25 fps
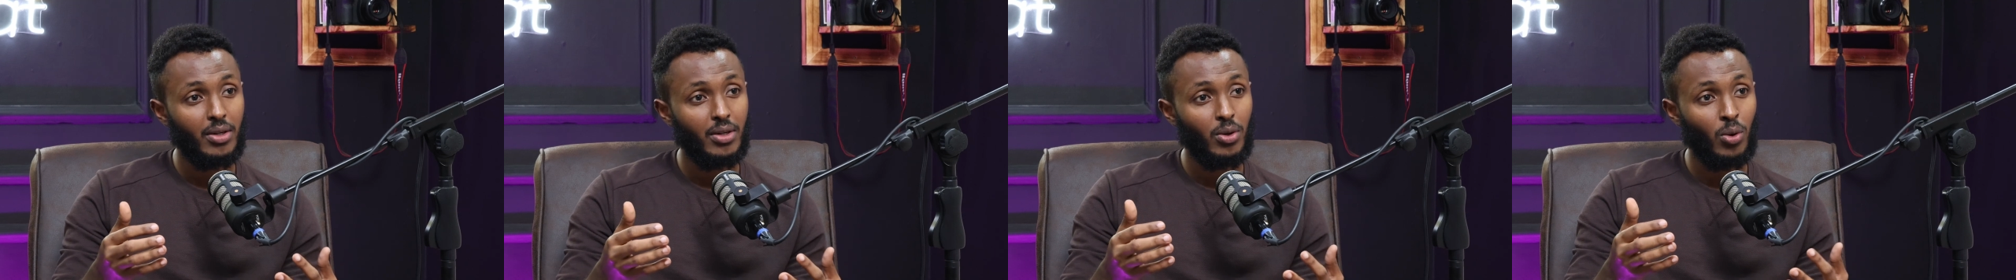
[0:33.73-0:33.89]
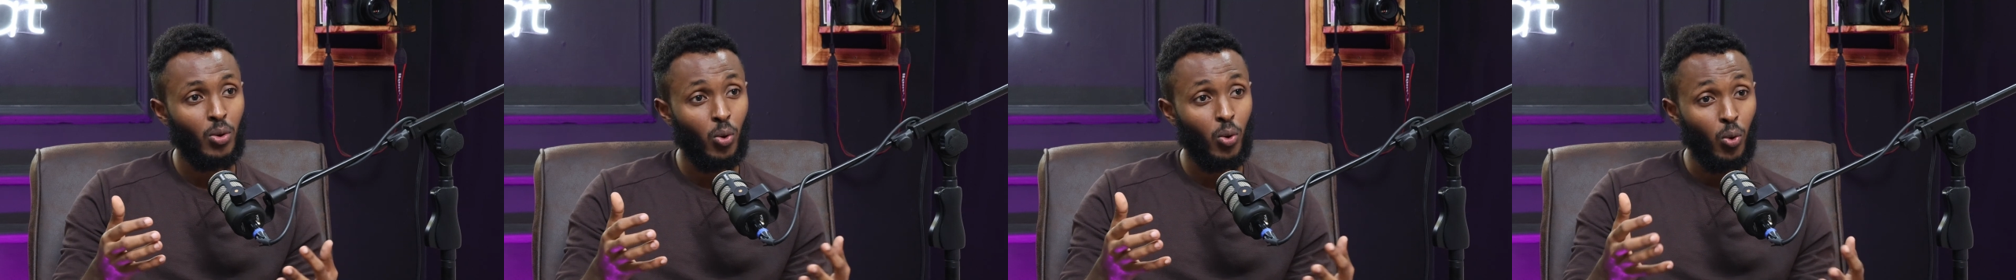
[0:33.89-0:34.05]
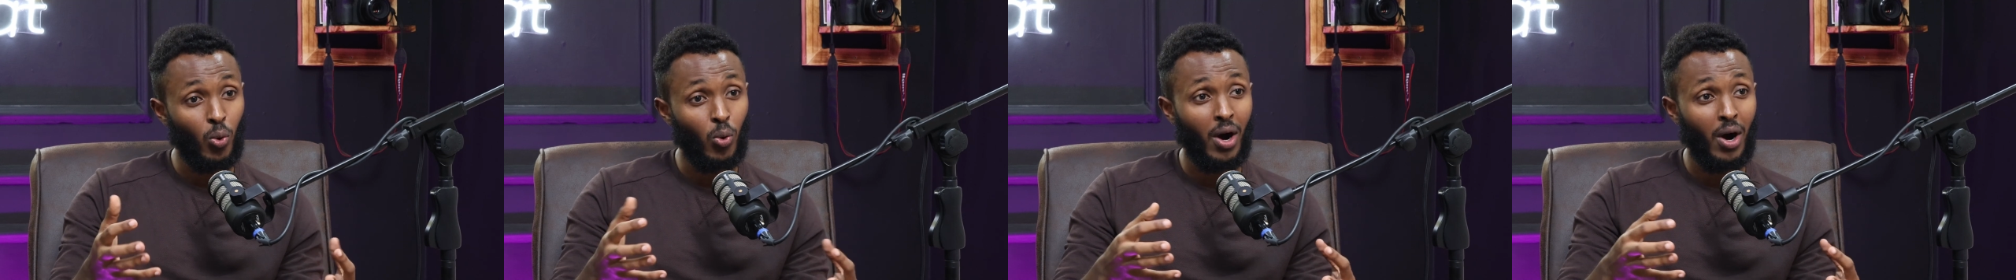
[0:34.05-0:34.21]

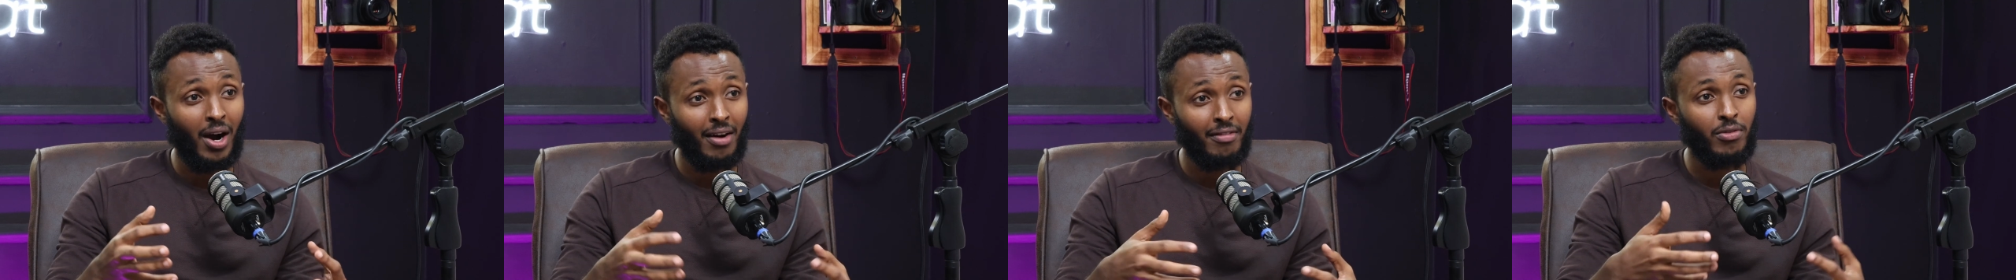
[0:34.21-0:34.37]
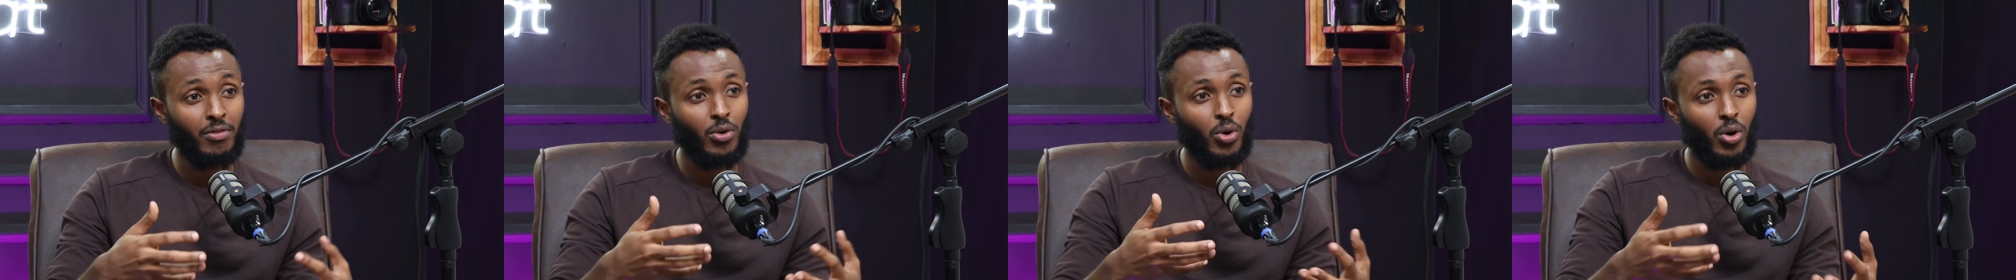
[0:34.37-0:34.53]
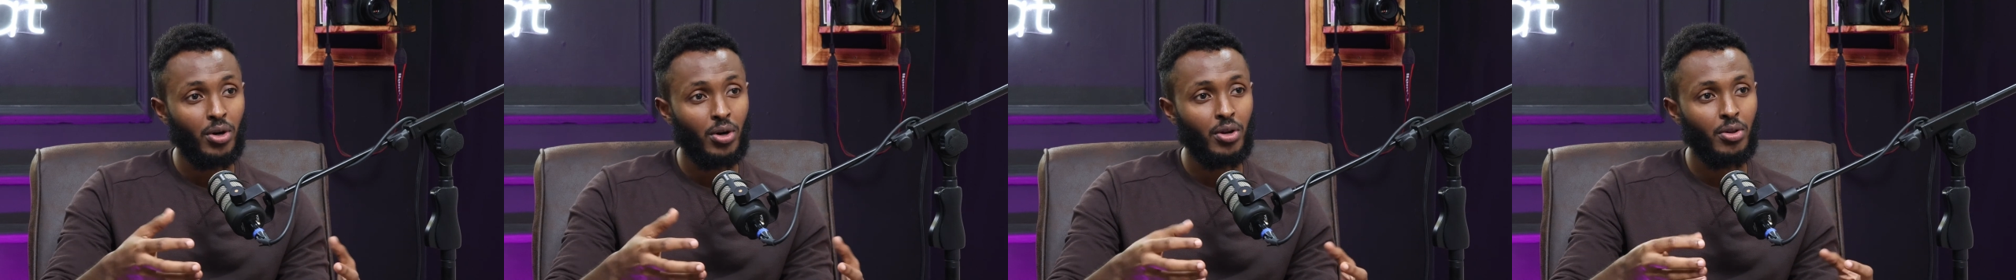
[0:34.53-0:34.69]
who
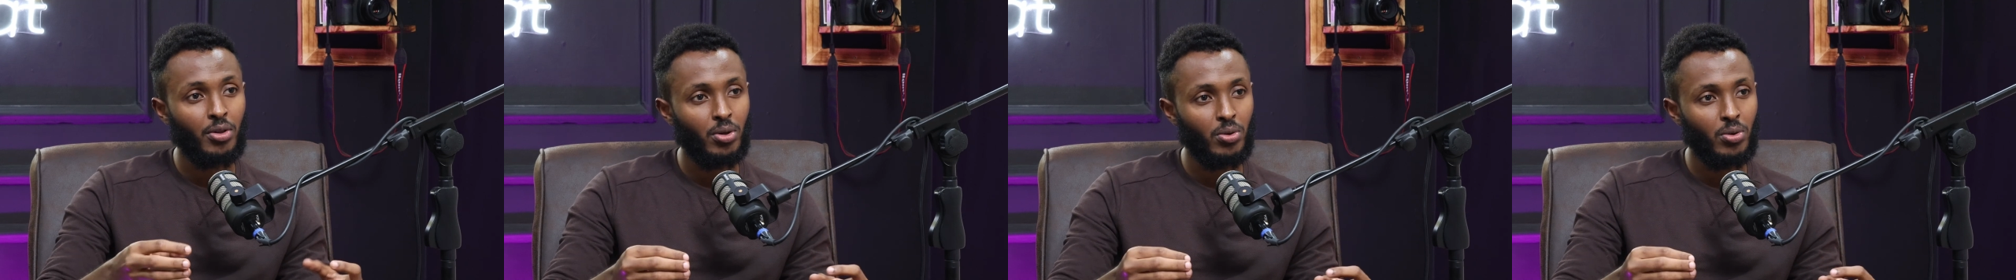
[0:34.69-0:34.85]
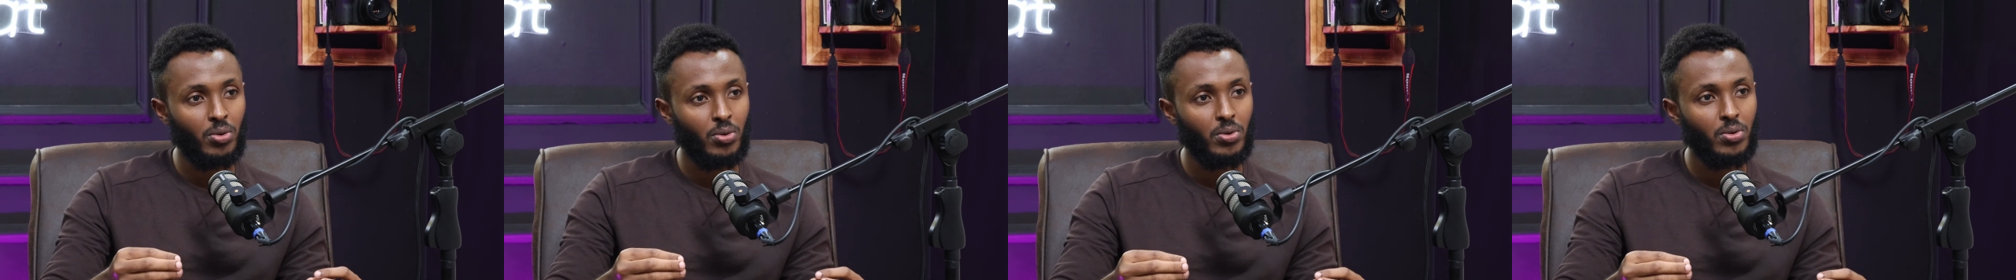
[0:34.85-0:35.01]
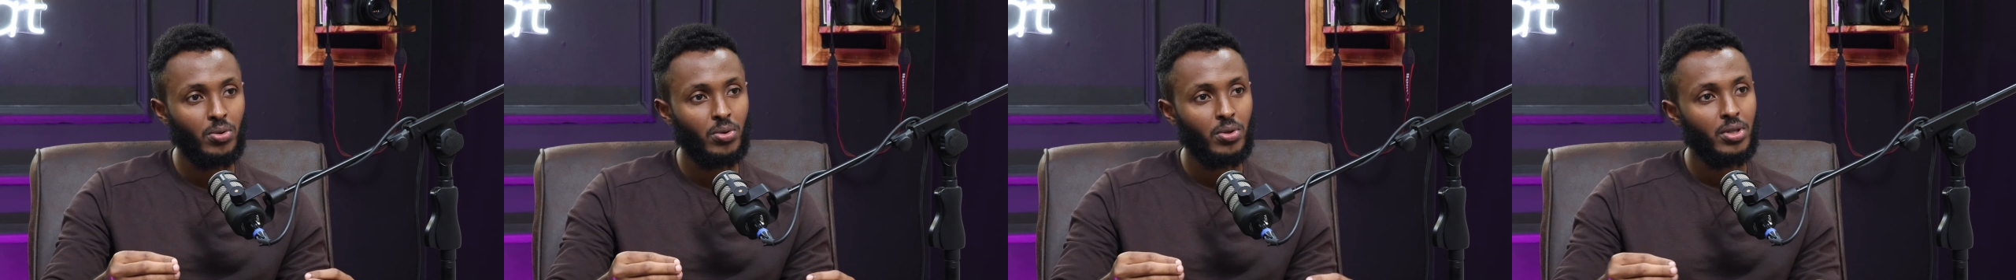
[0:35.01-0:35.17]
have gone
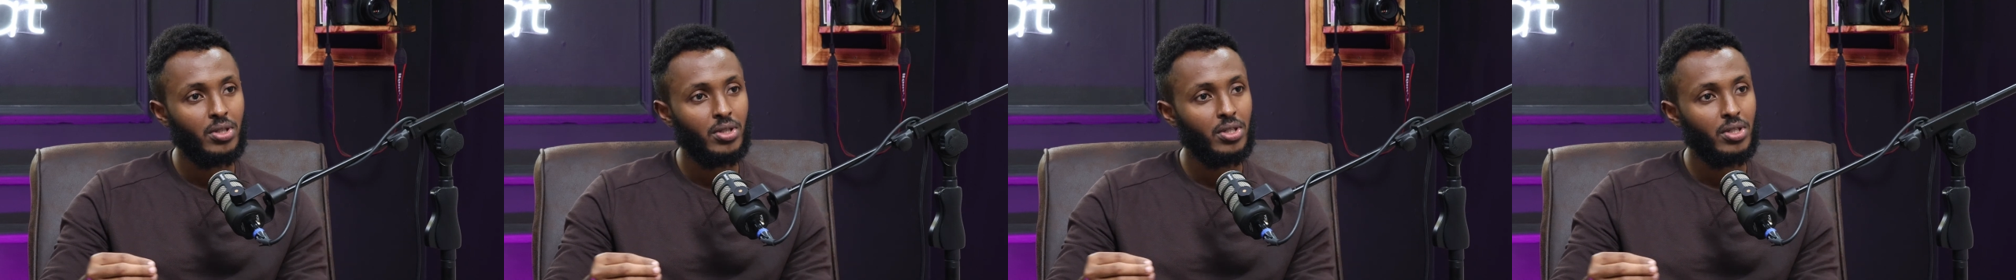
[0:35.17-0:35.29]
through